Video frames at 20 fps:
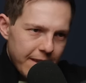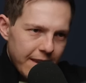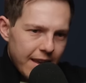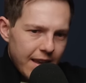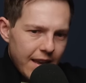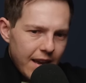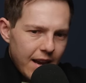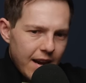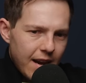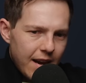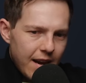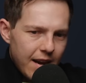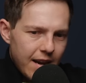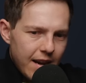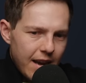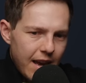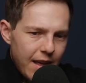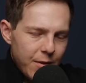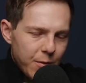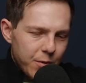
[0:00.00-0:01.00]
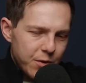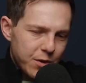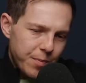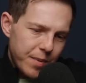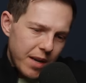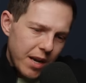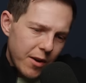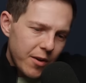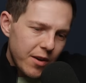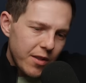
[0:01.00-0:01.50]
Okay. Uh, and there was a
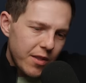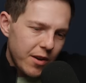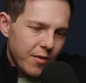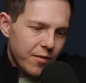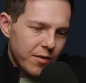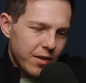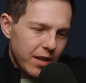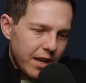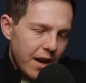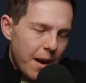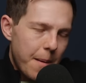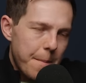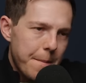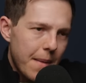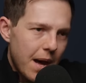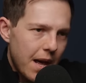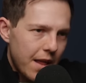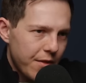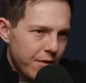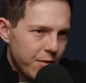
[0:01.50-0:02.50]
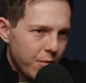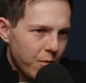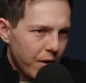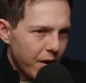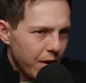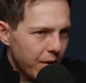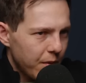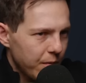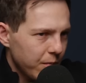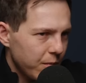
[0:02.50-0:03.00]
period there for like a month
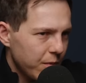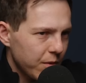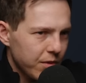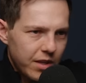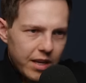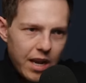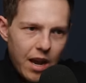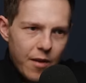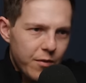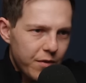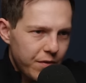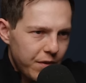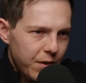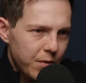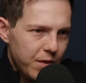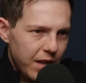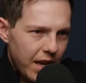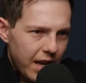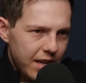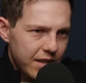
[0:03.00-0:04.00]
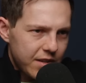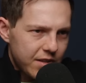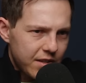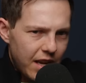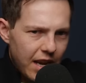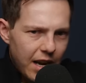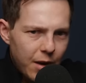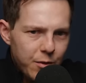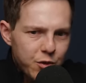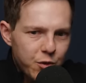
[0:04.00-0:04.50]
where it was like every few days,
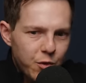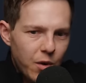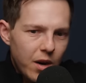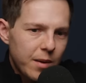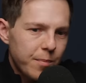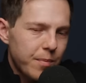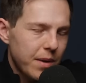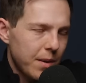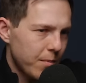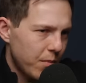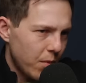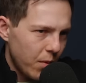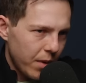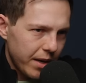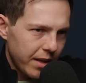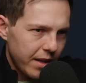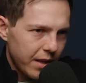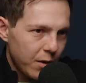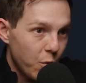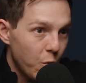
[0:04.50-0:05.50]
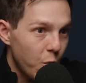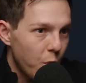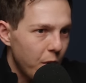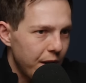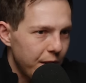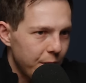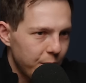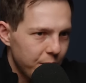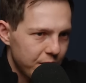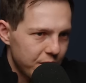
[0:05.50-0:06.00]
and I was trying to pinpoint it, like
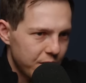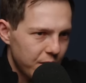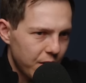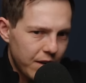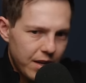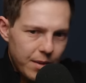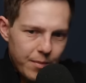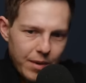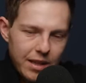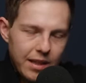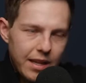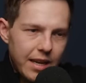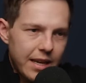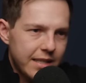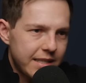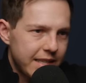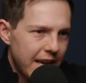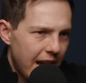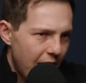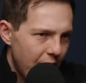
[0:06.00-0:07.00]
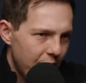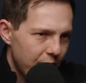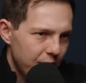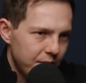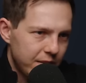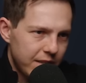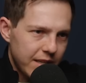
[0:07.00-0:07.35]
when it would start. Am I laying down?